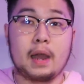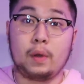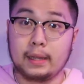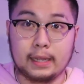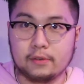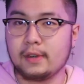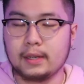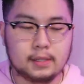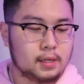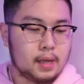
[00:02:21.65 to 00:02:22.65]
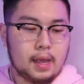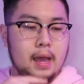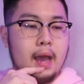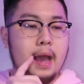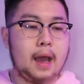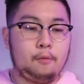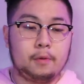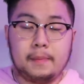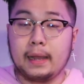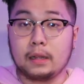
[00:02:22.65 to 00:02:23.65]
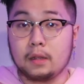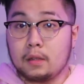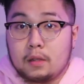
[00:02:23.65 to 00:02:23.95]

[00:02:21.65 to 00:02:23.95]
I wanna get rich with my